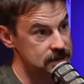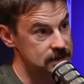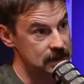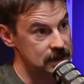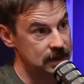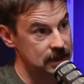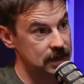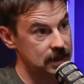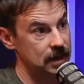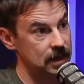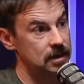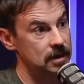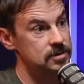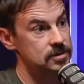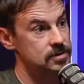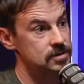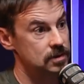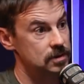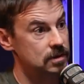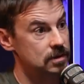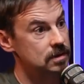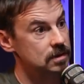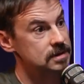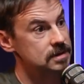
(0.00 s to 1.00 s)
they can, as
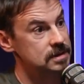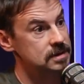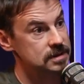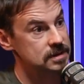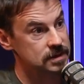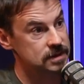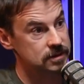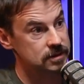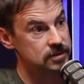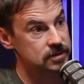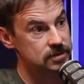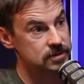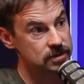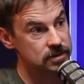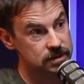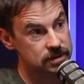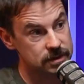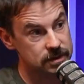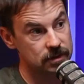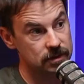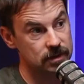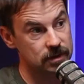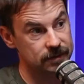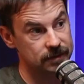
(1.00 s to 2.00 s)
long as the seniors are
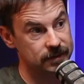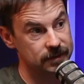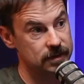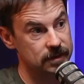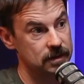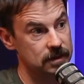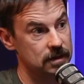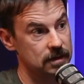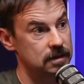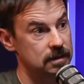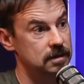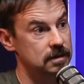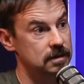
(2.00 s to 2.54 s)
still living there.